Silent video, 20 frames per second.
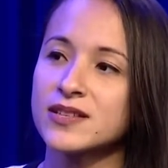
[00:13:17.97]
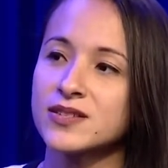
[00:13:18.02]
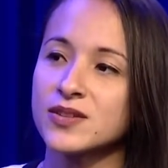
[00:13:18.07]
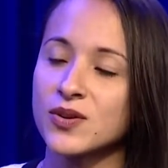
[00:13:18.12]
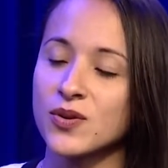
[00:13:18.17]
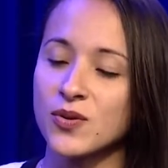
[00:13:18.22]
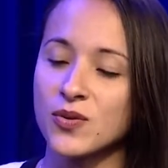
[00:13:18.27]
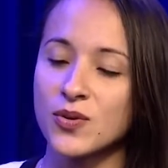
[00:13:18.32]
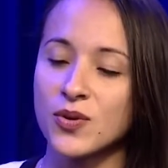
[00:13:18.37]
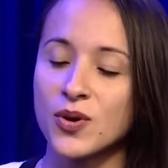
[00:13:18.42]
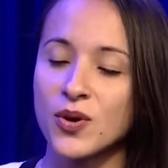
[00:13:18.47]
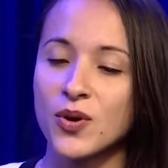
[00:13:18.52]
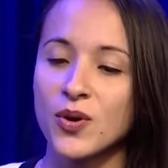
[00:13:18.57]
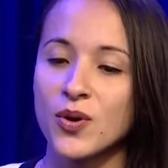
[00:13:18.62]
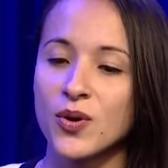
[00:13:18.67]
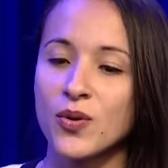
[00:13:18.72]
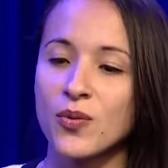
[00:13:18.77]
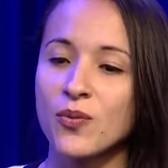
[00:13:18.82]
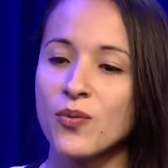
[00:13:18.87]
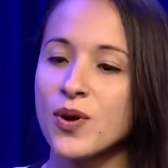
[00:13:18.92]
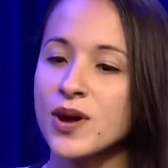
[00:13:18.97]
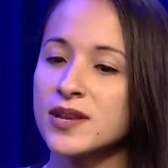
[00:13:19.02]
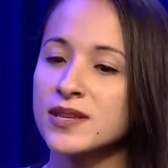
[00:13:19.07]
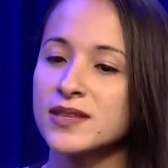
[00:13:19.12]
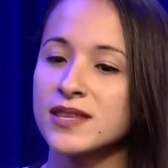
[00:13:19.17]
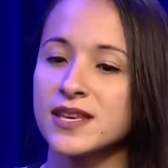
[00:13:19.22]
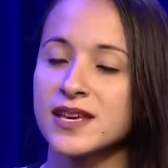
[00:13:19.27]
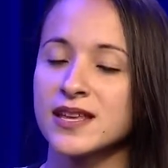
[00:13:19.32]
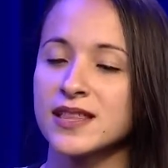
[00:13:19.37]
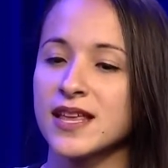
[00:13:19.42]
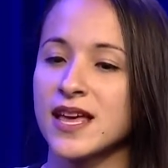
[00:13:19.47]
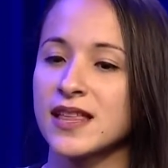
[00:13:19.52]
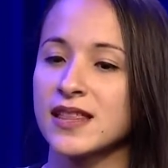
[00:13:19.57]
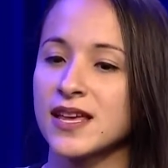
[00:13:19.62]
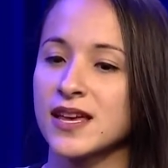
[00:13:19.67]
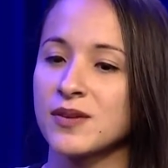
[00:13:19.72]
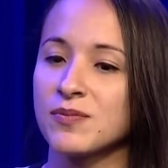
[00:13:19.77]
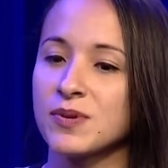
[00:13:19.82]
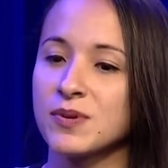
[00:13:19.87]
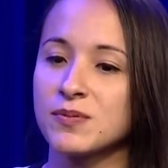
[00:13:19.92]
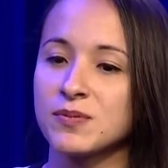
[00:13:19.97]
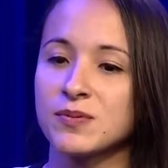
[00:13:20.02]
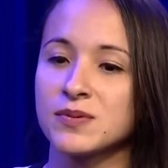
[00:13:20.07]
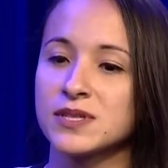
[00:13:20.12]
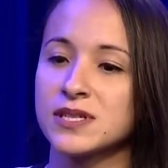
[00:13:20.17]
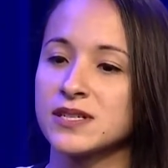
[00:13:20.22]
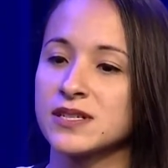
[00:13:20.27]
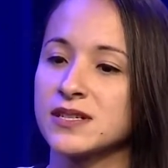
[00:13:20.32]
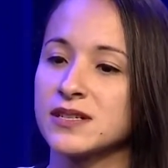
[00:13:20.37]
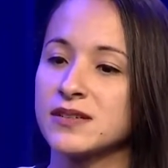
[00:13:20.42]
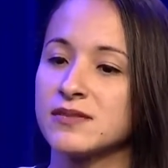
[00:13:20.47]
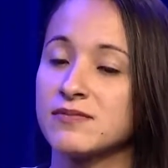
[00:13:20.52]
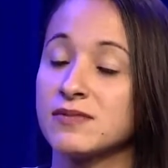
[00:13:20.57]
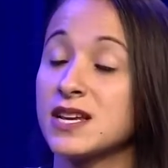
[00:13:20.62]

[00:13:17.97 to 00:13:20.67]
So one thing that like people didn't